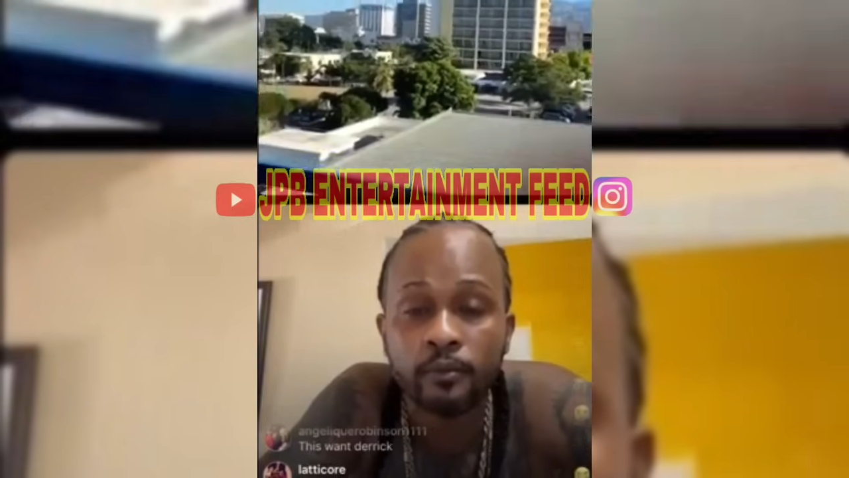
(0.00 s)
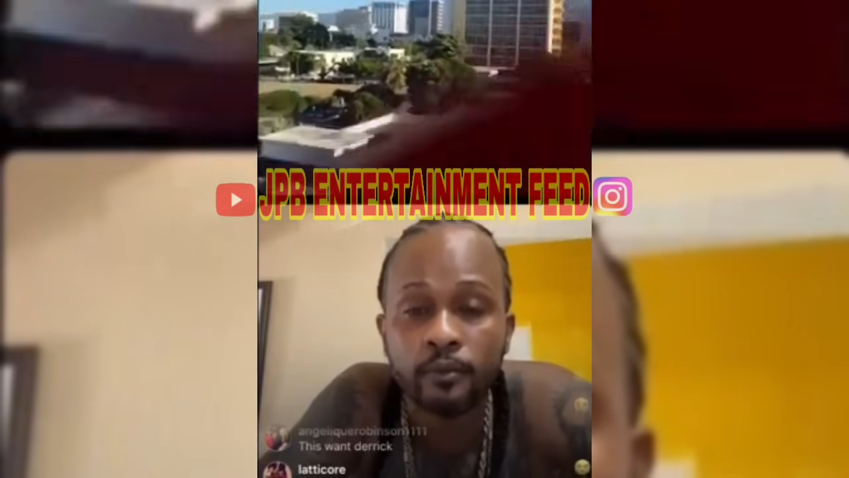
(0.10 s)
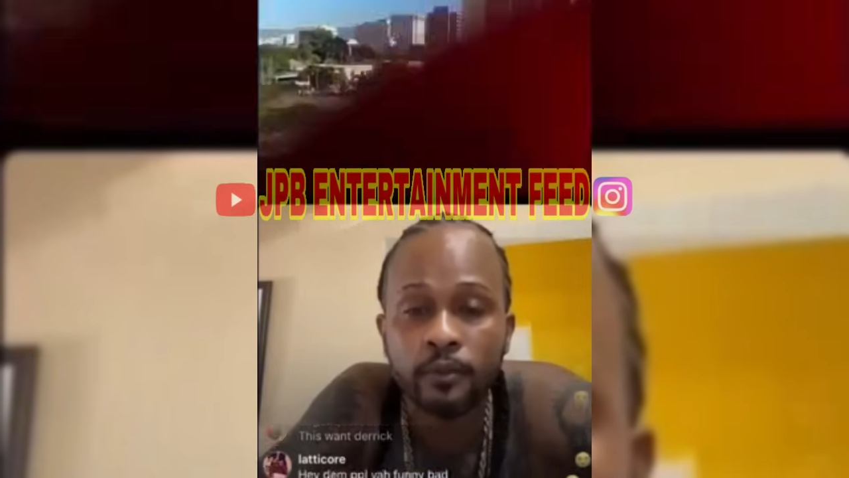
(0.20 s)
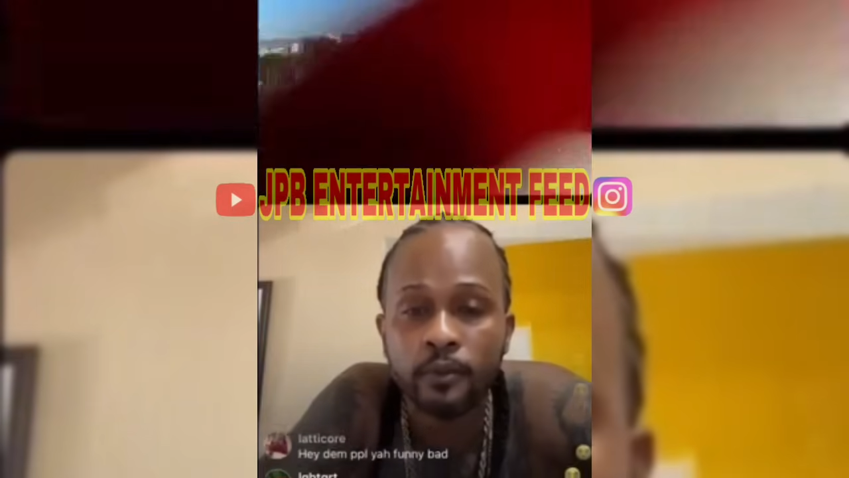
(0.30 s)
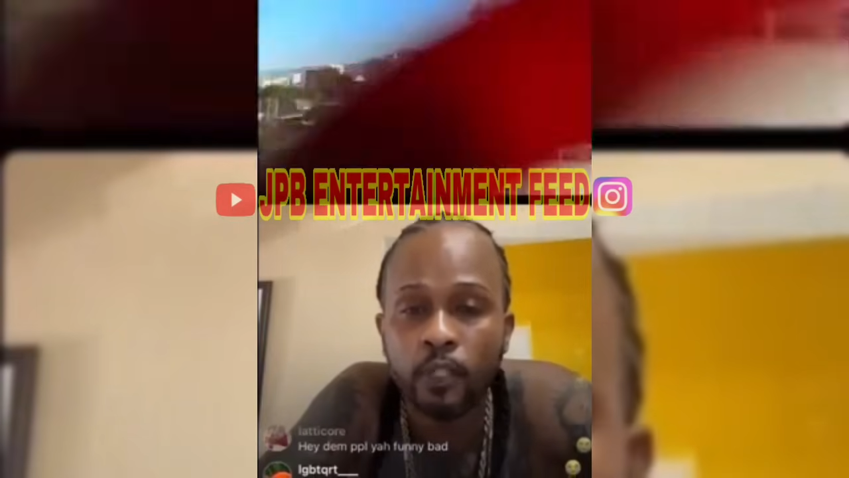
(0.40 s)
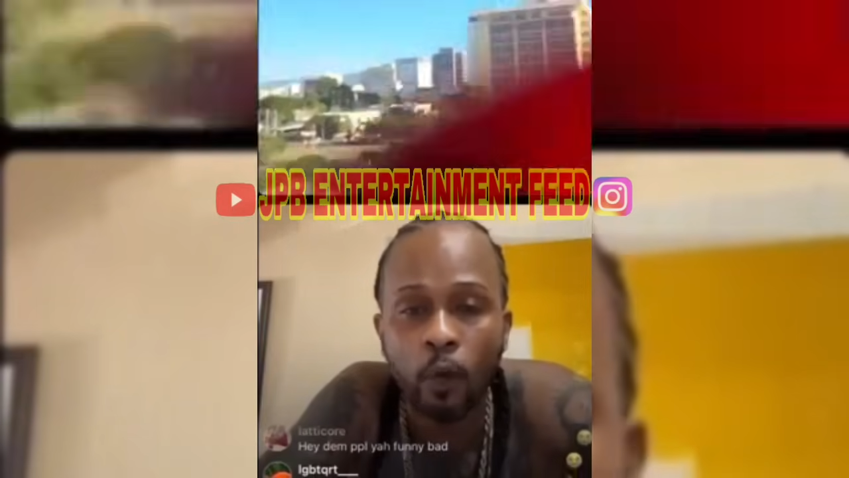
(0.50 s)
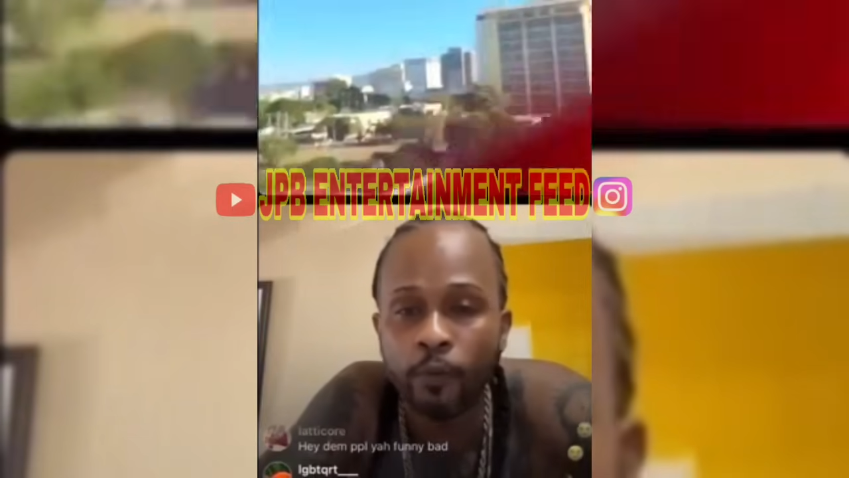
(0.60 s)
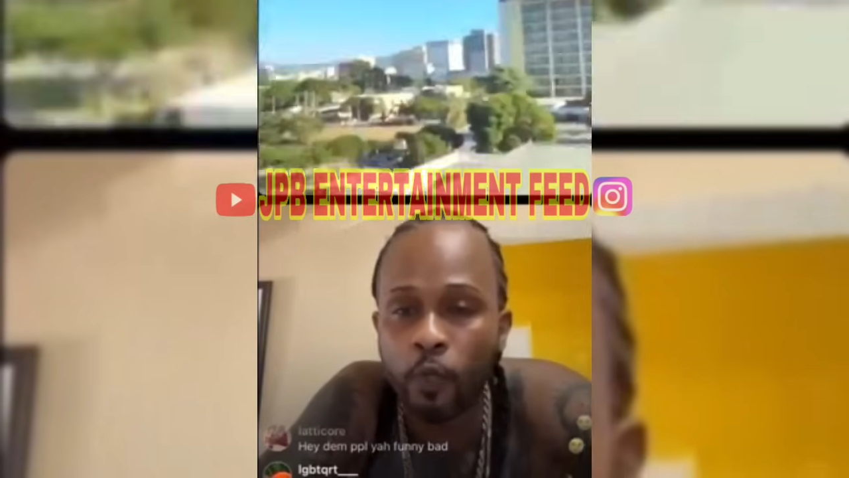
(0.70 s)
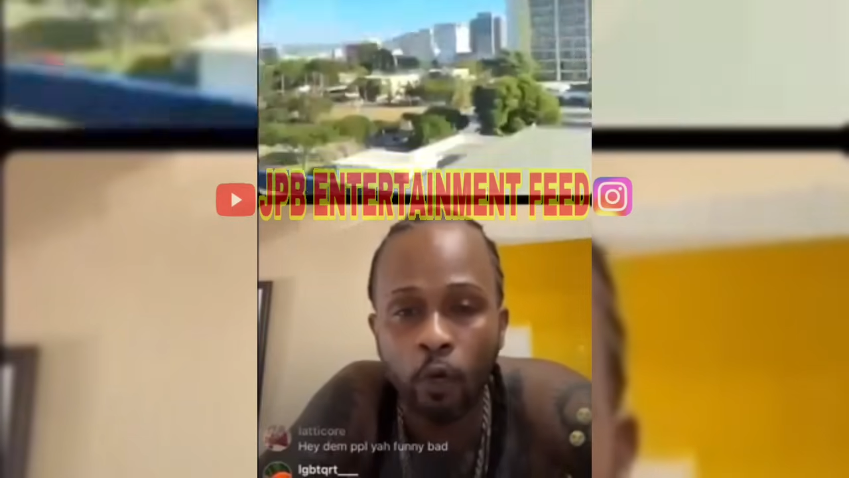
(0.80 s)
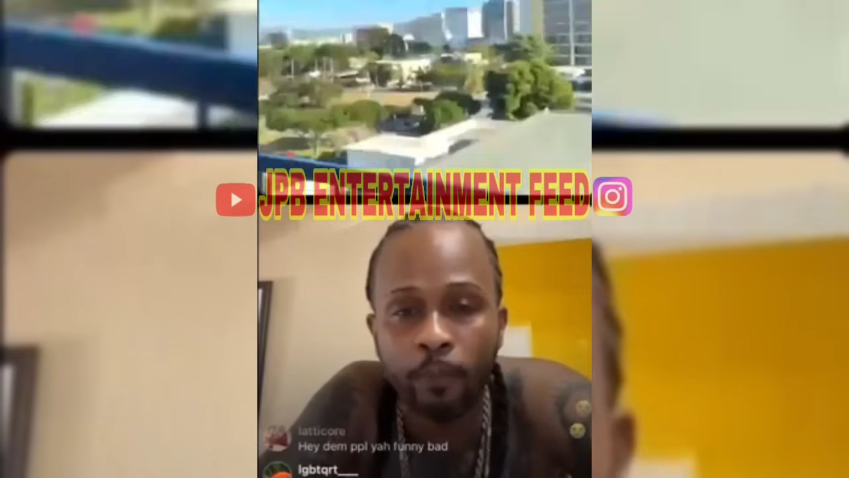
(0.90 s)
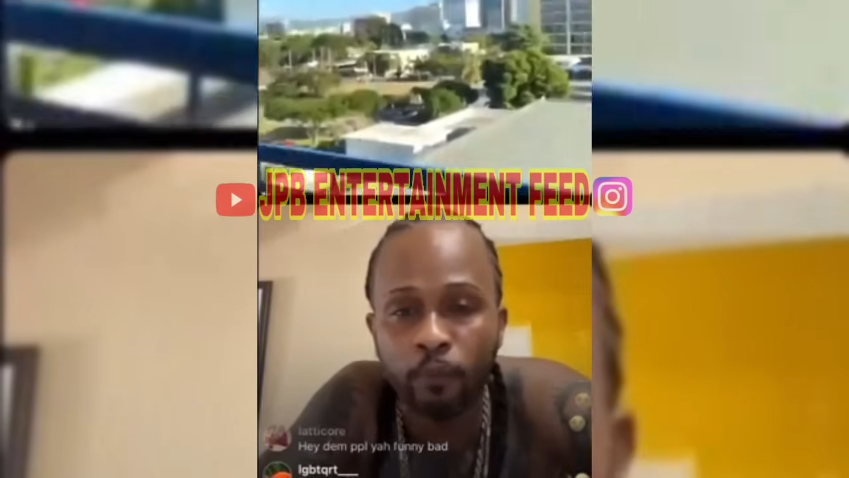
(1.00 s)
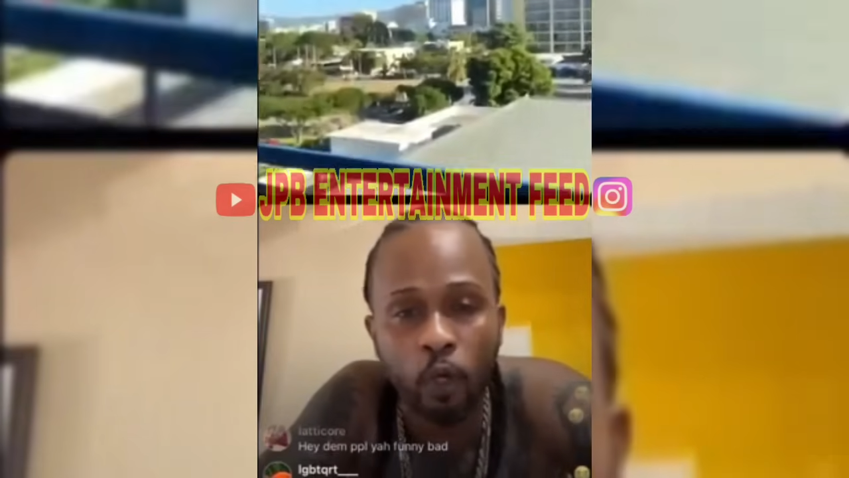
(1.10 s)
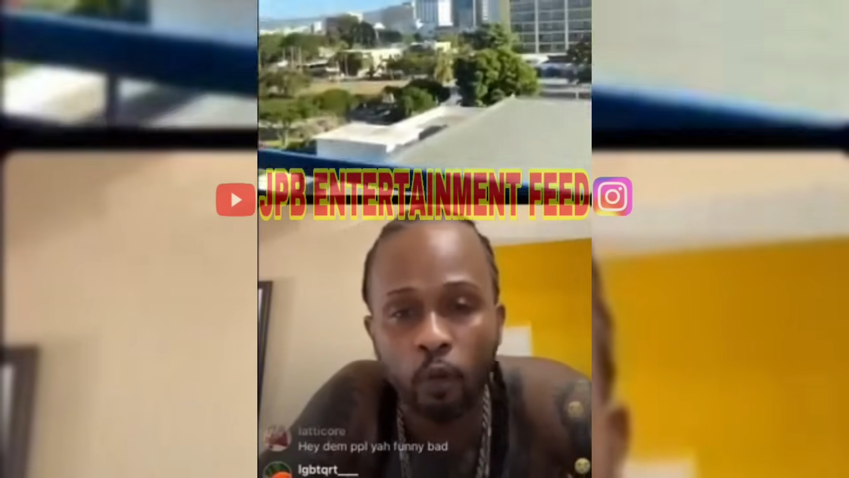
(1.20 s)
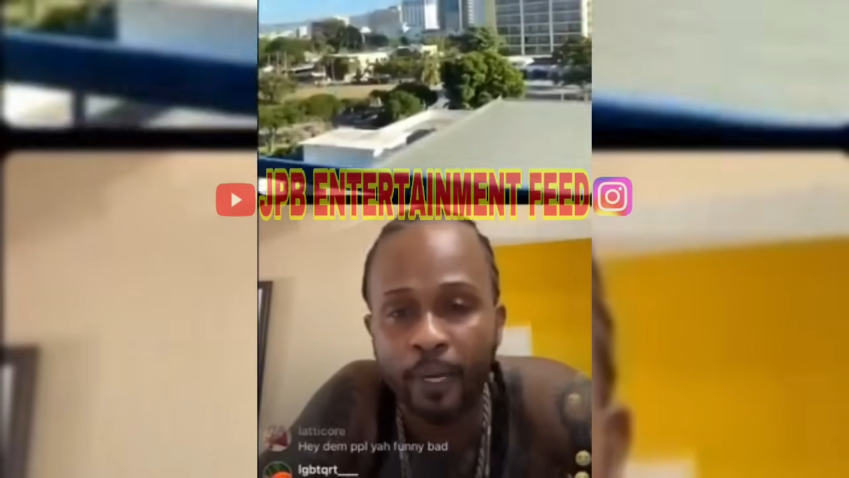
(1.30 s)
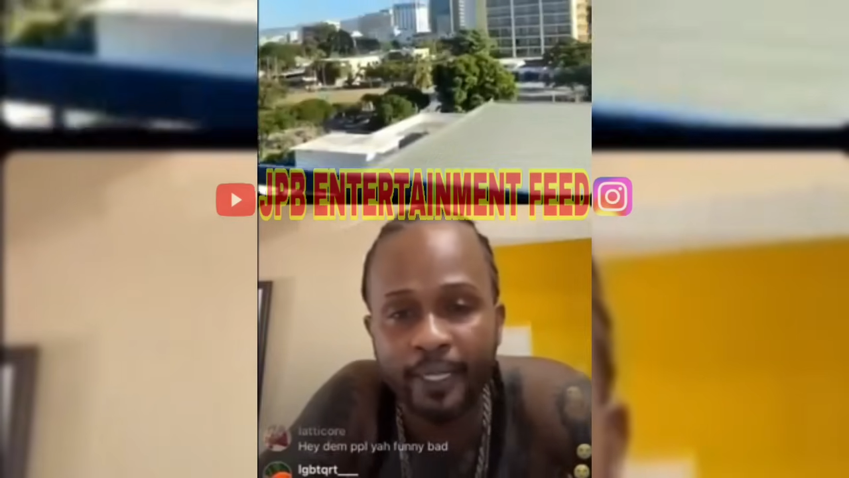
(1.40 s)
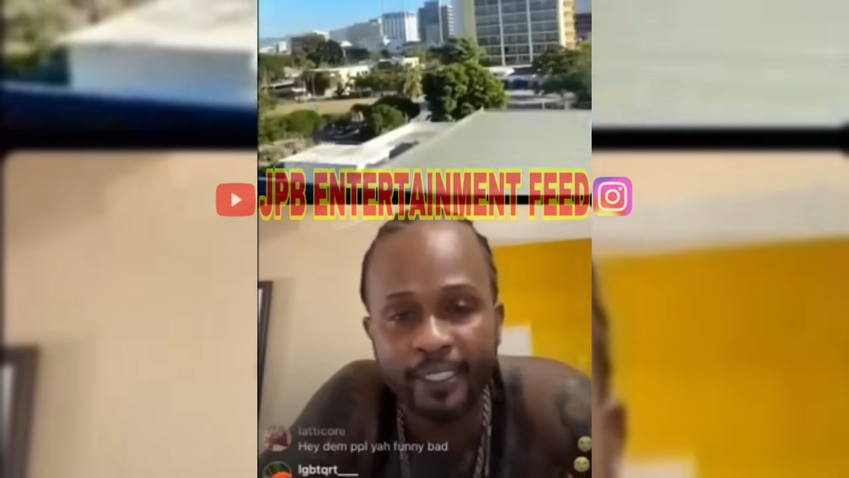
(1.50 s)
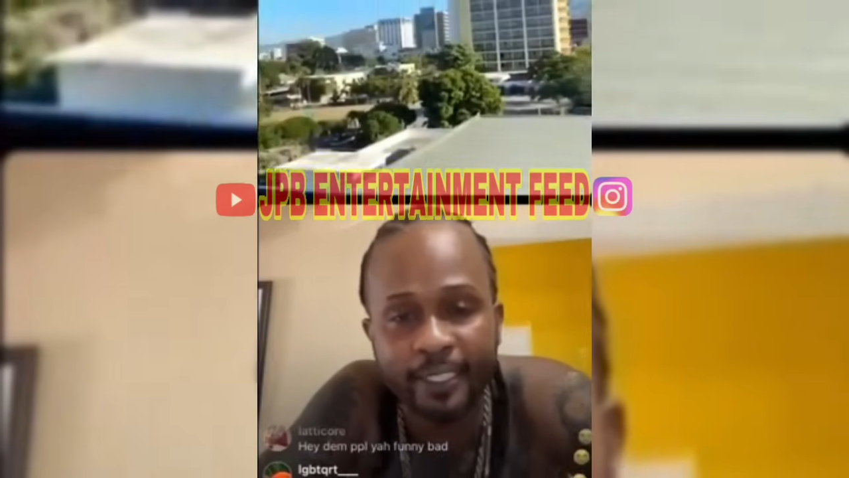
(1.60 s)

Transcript: No, nobody